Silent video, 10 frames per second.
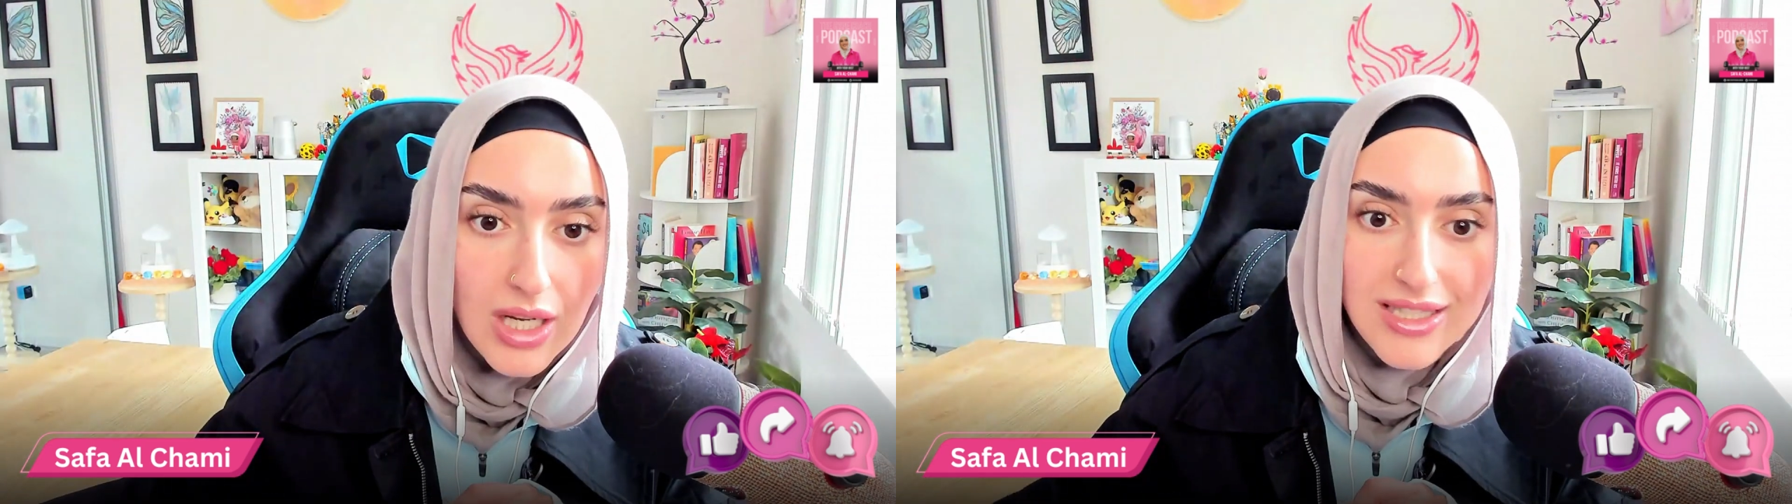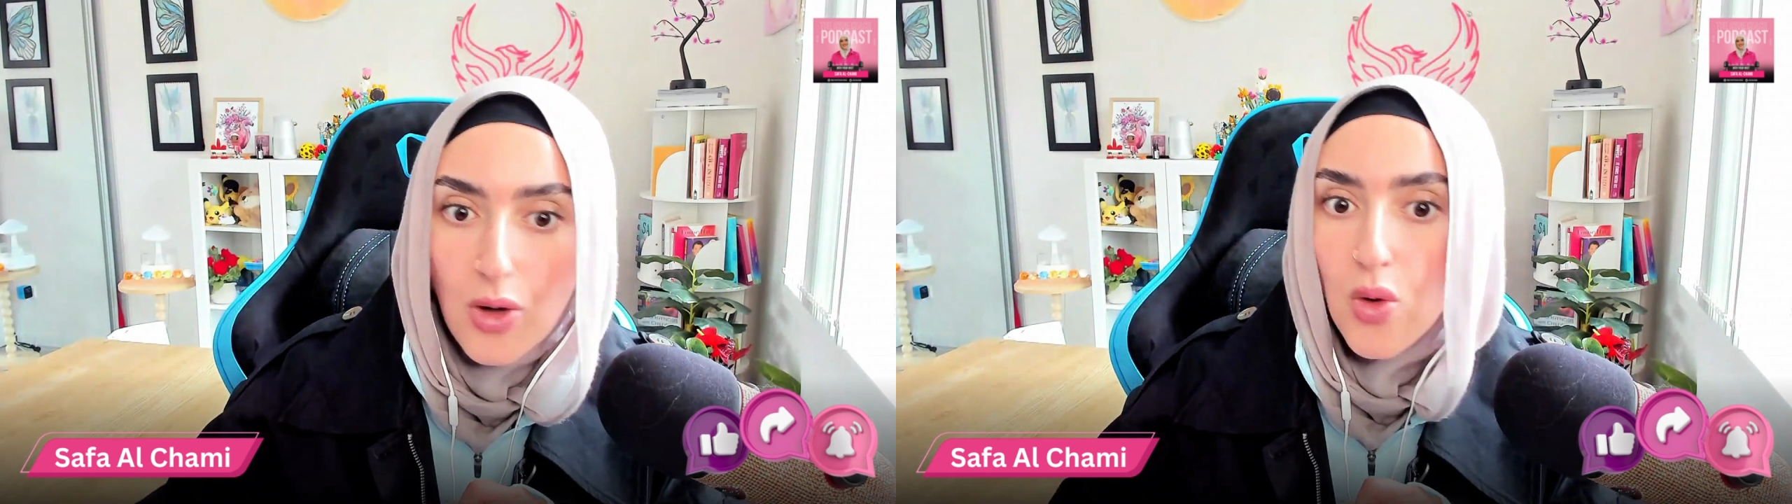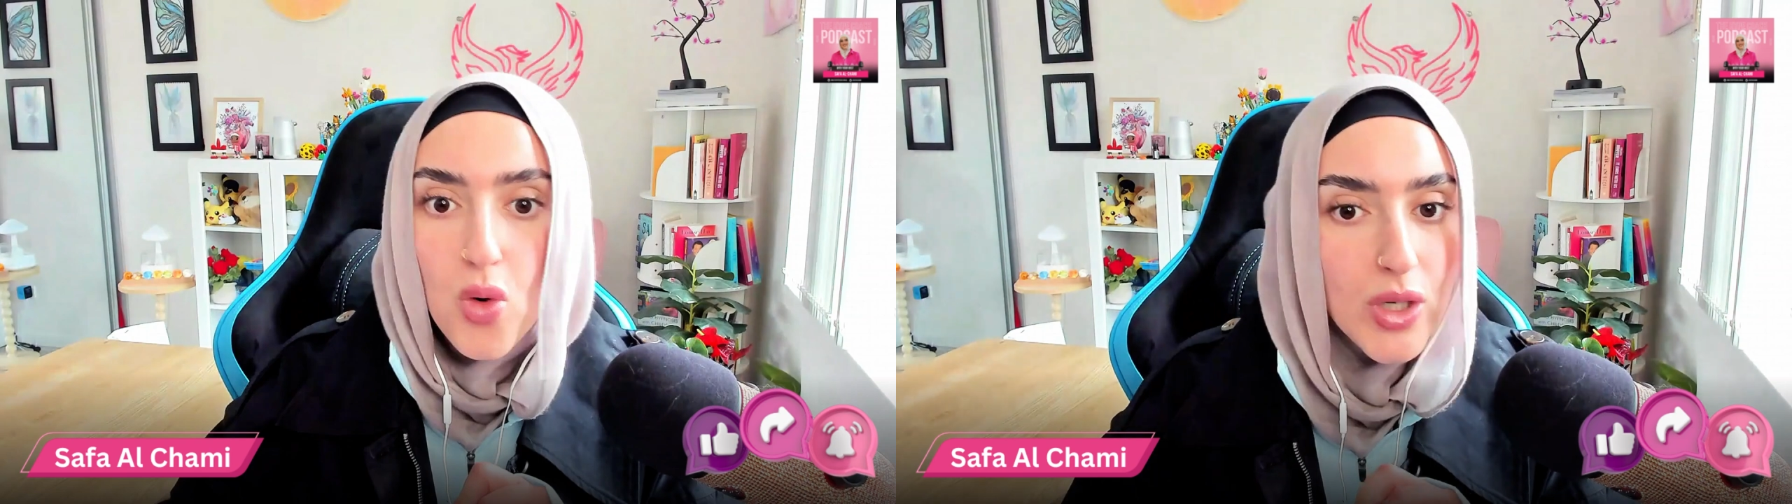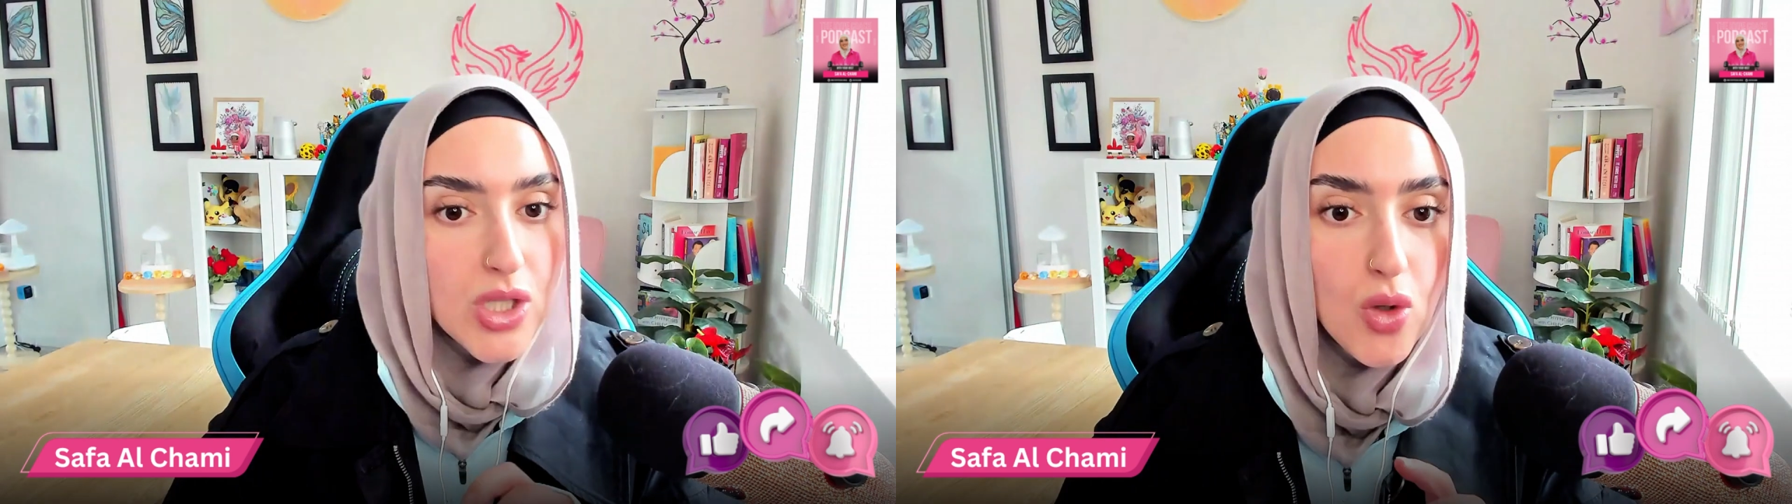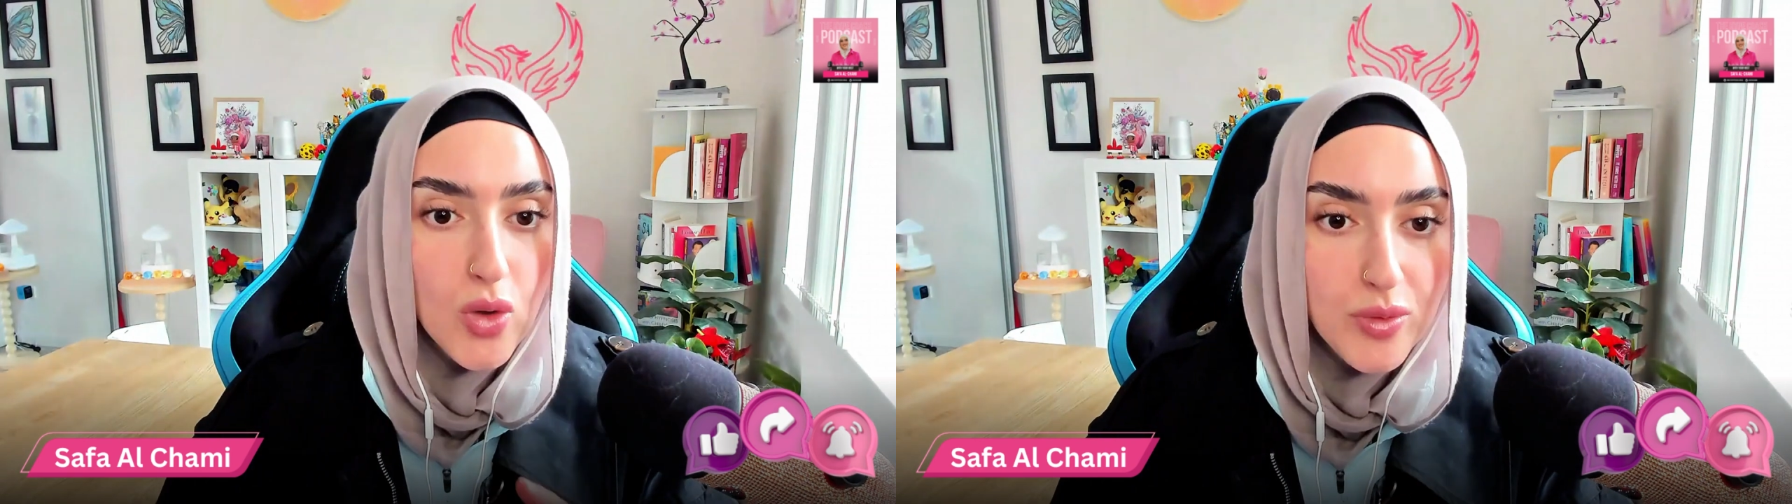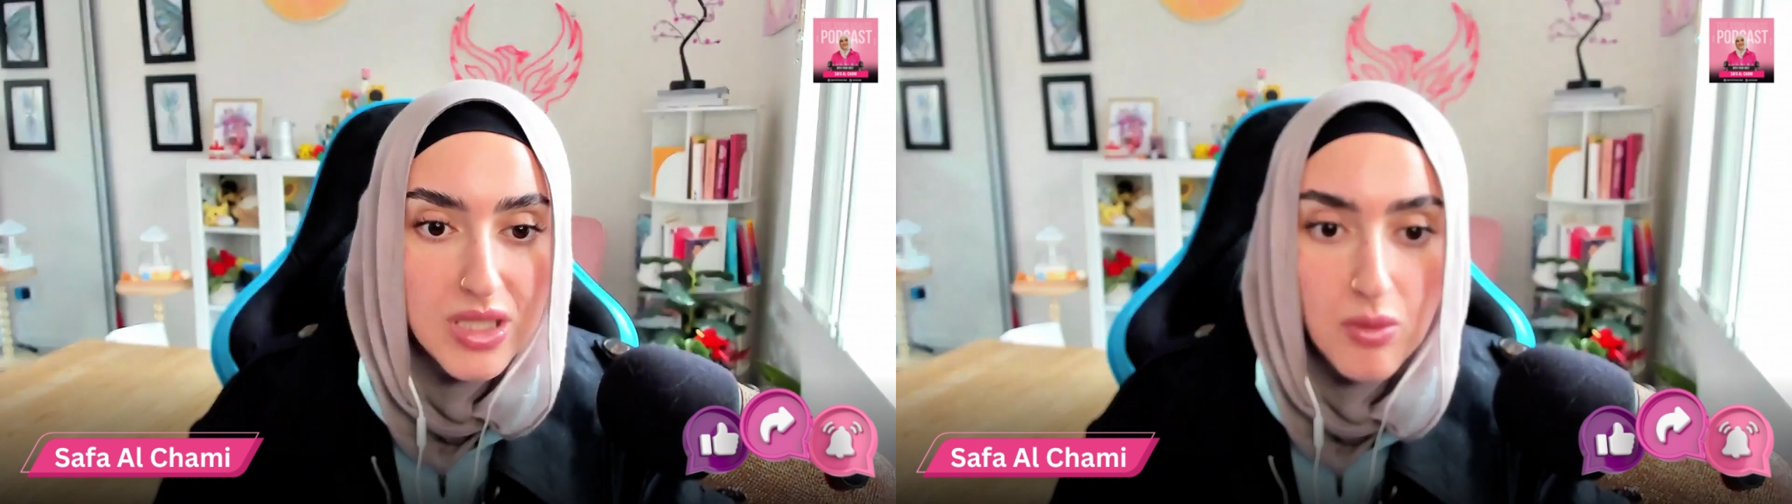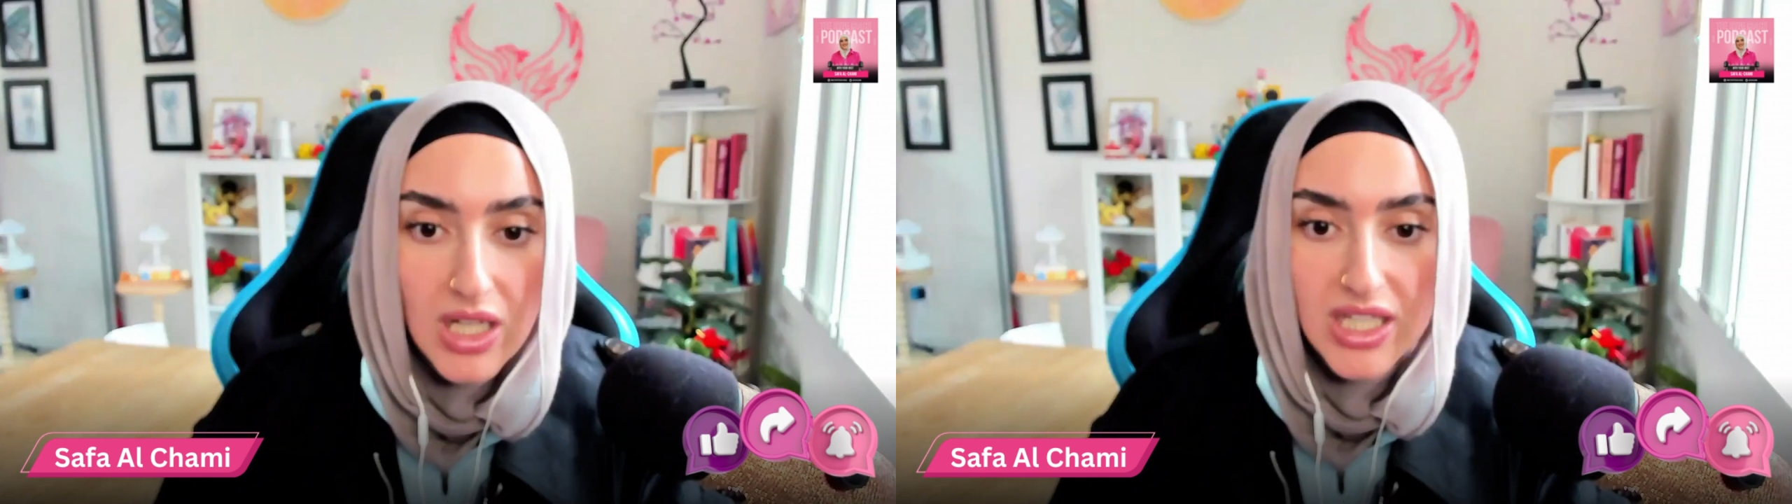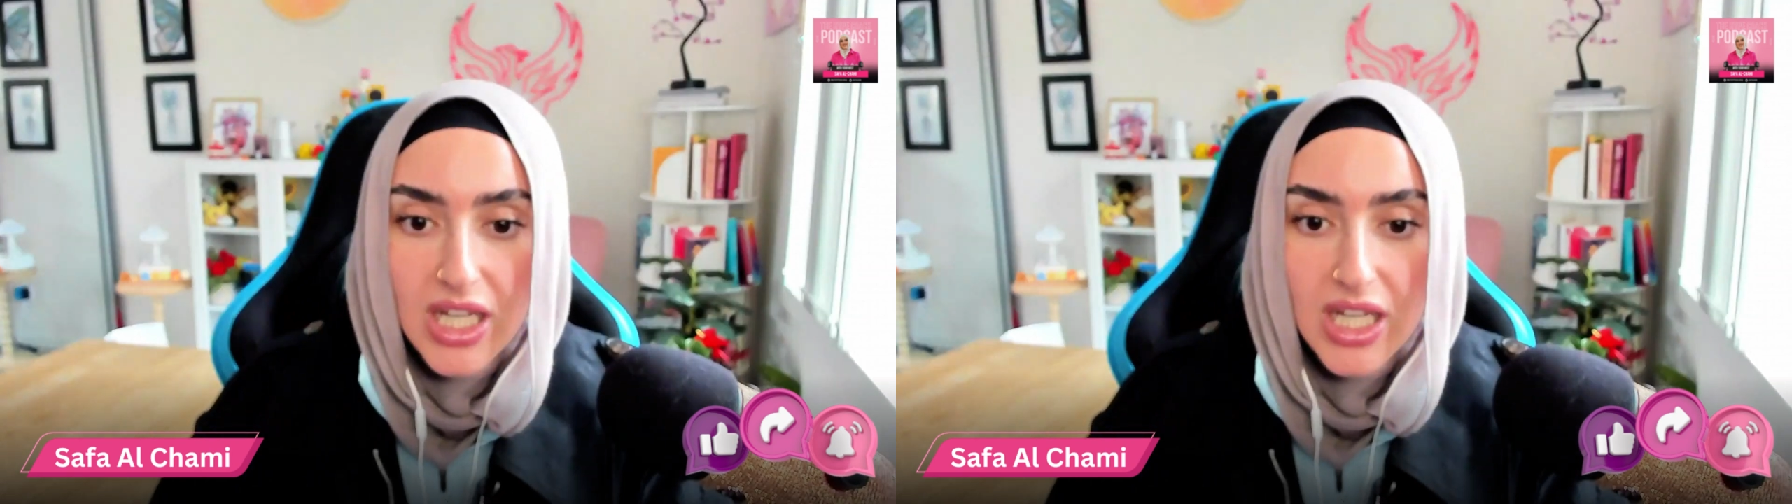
It's like, oh, we should all be smiling.